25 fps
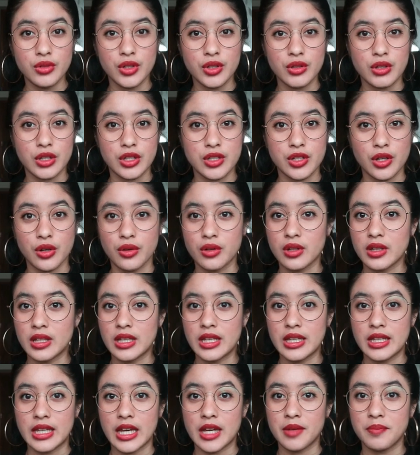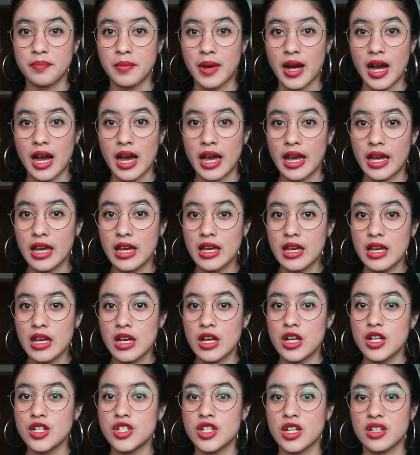You could totally get by
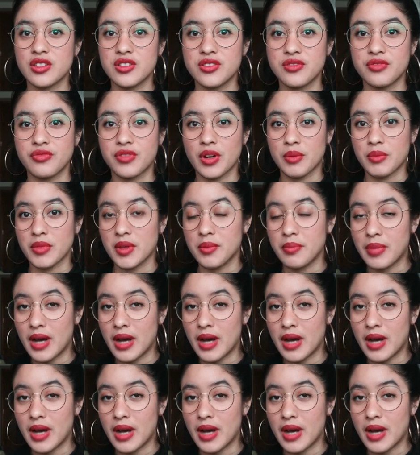just from the